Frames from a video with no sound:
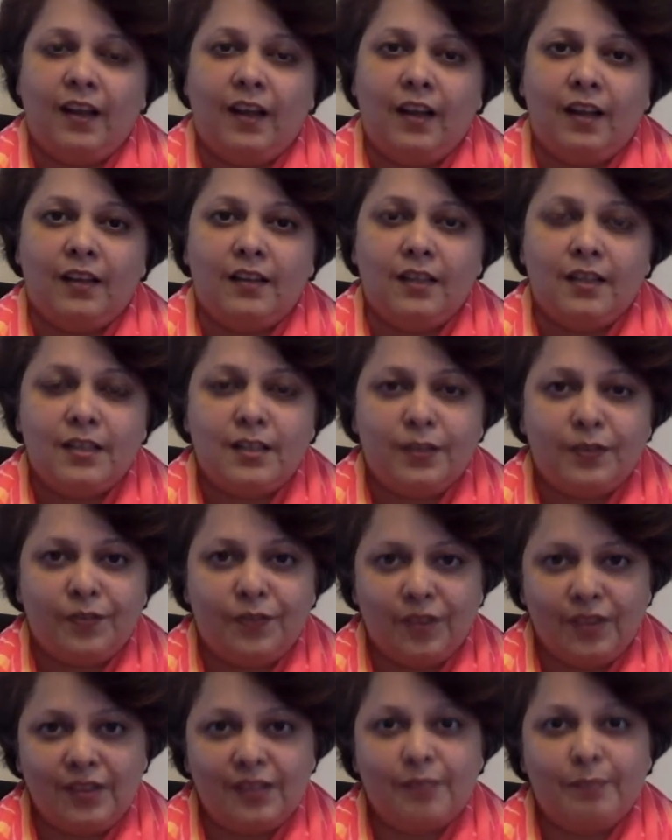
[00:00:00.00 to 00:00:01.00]
The
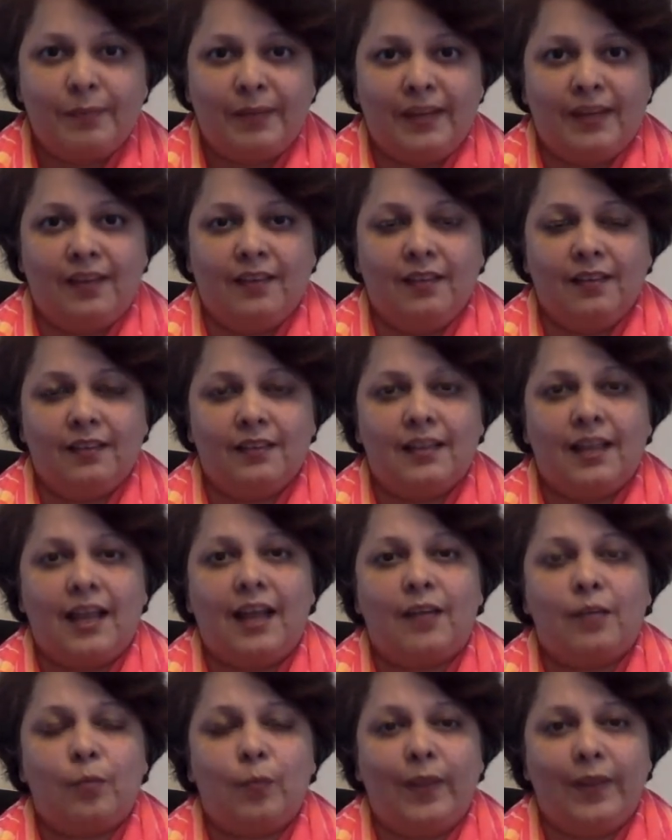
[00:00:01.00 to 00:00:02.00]
difference being
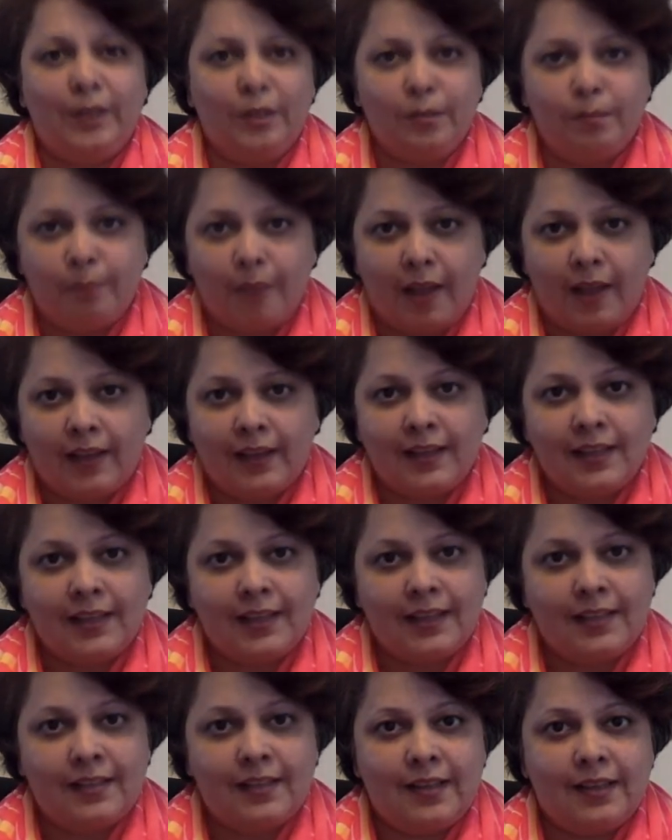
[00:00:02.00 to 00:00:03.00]
that when you buy an
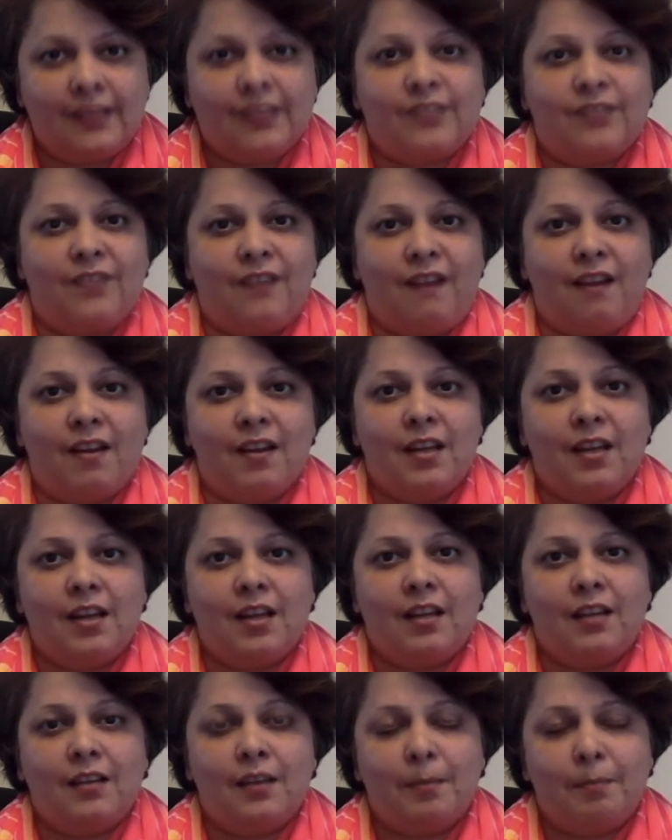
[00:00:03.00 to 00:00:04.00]
index fund,
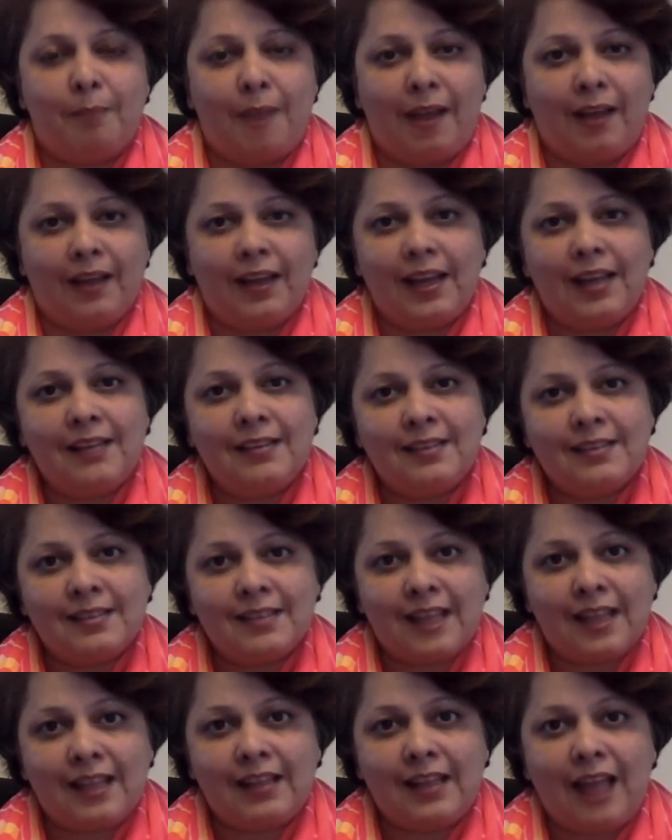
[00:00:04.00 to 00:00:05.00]
the buy and
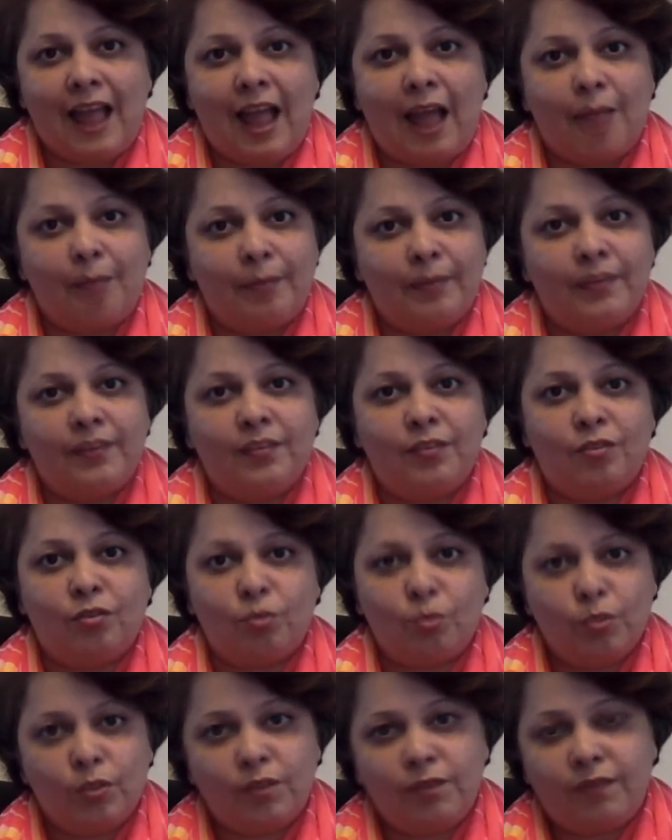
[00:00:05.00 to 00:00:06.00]
sell happens
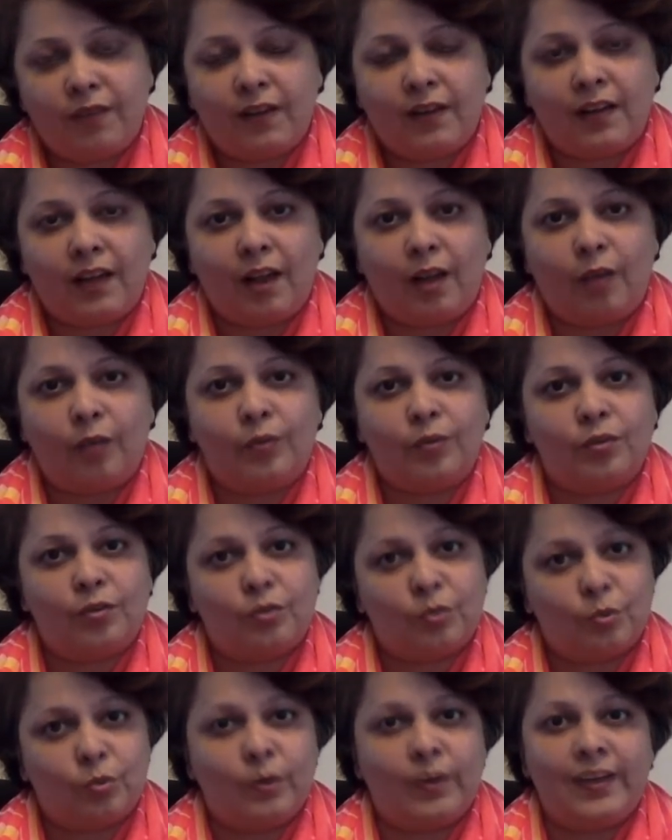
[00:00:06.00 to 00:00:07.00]
through the fund house
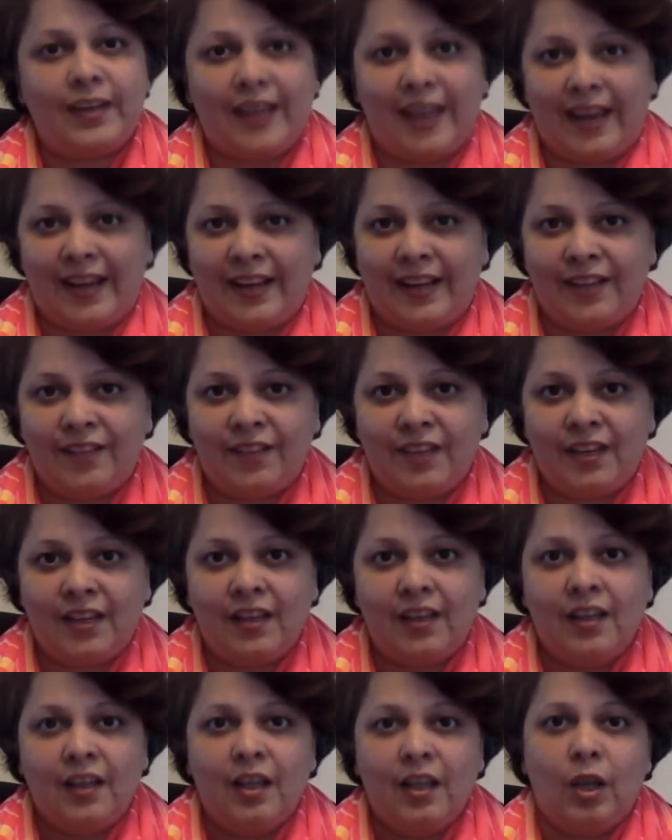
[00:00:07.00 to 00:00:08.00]
through an
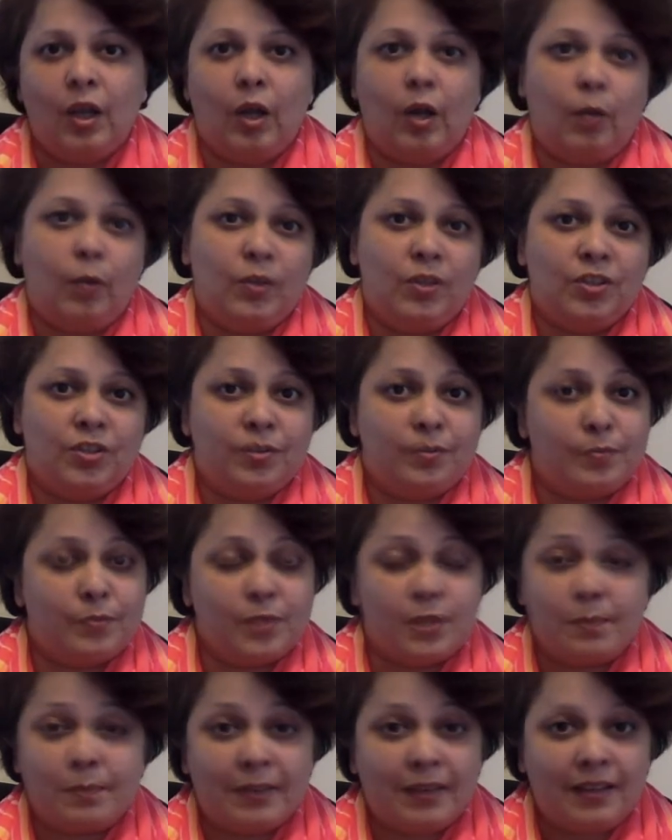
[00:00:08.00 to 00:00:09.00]
NAV, which is
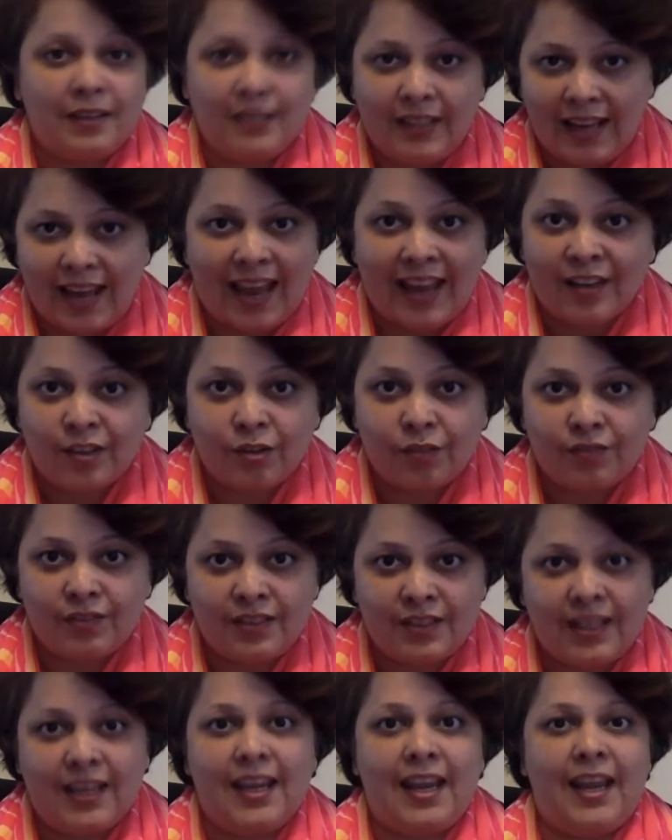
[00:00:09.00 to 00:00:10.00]
typically end of the
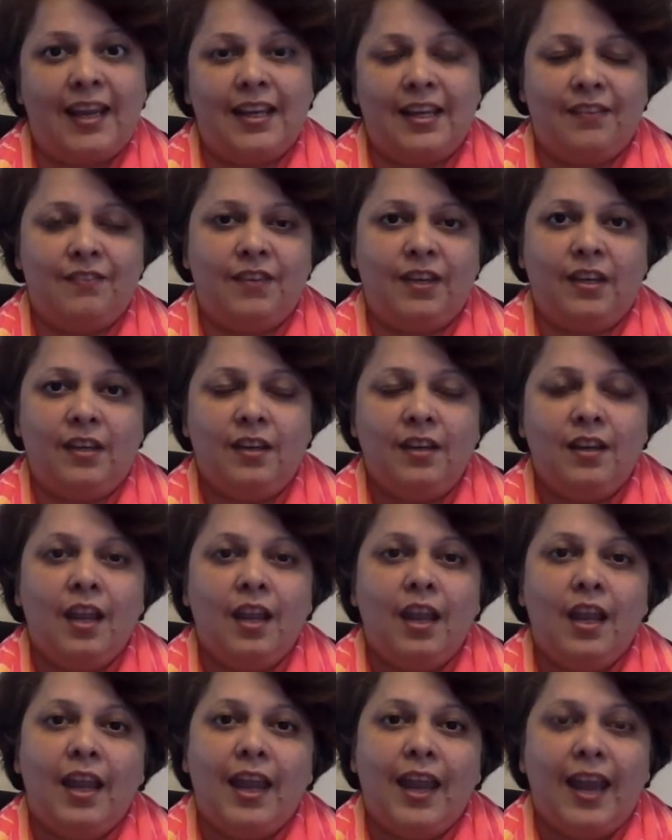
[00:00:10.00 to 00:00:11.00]
day NAV.
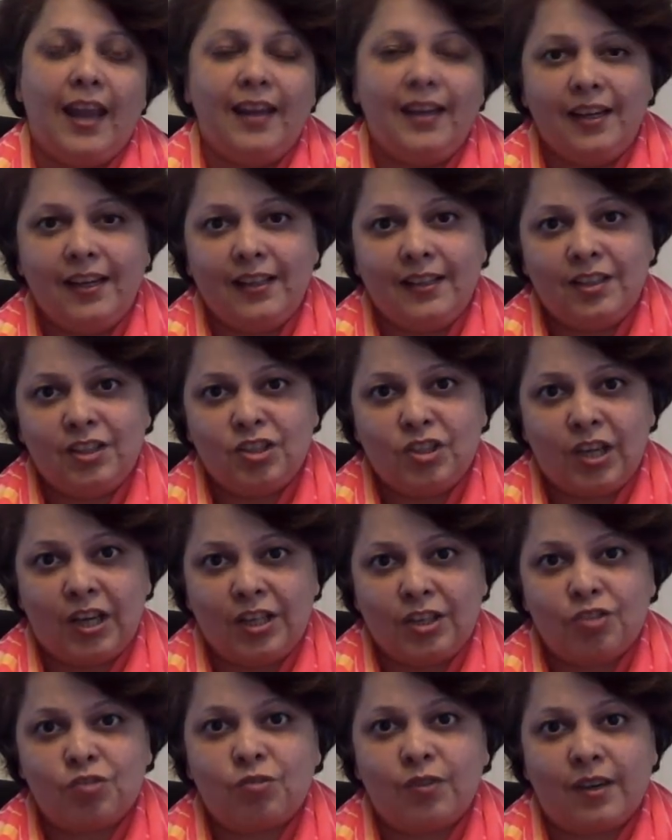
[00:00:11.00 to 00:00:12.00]
In an
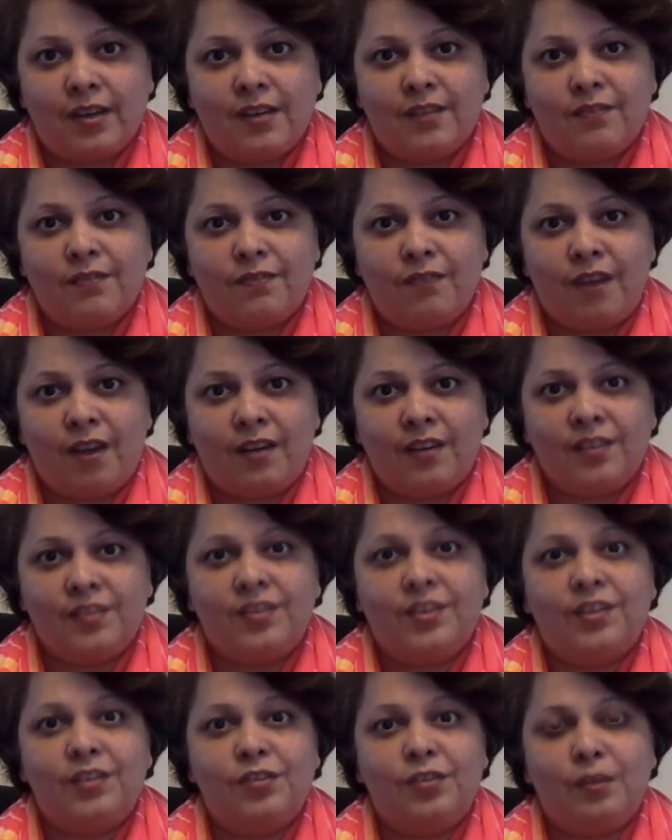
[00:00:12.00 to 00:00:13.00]
exchange traded fund,
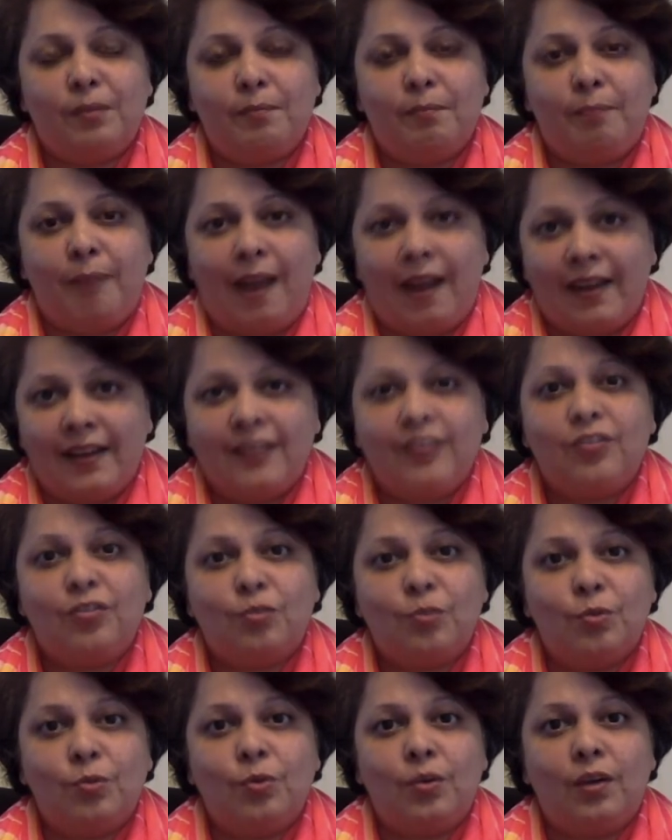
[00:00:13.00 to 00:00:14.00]
since you're buying
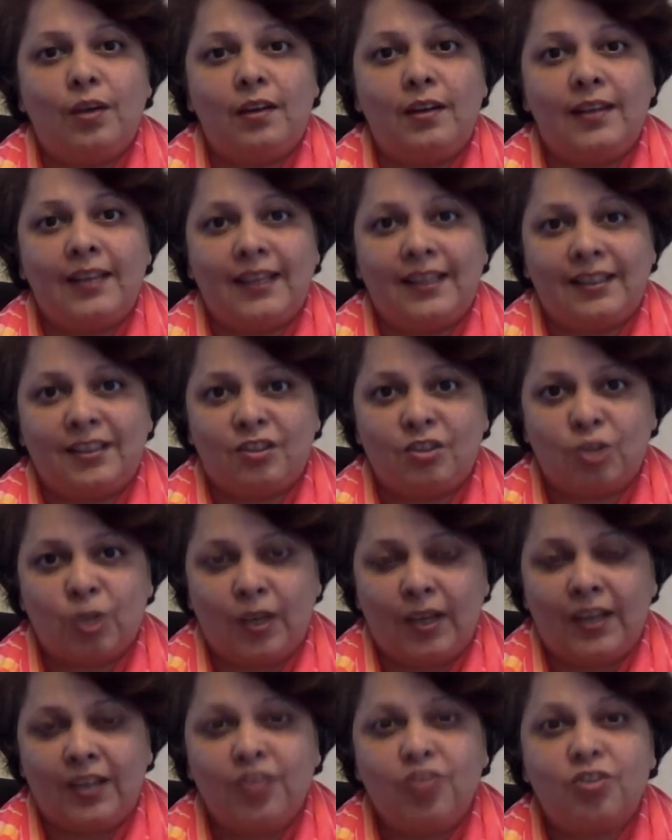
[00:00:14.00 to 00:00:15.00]
through an
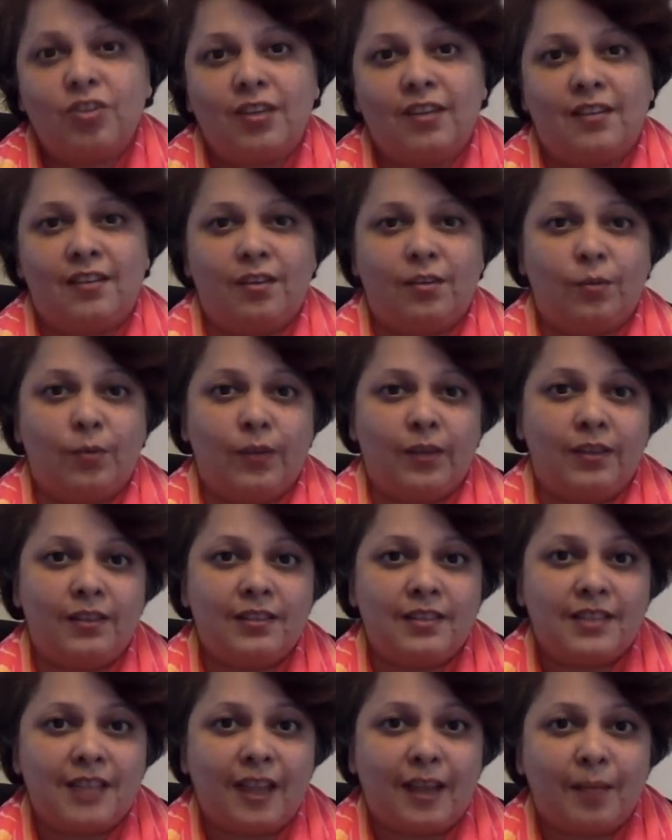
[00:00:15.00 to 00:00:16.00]
exchange, it's a real
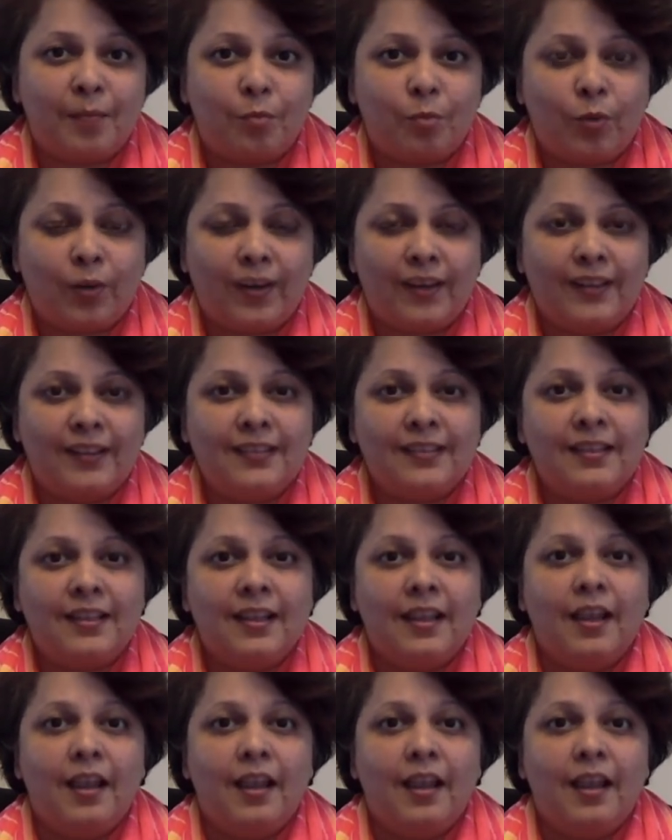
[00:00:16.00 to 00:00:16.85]
time price.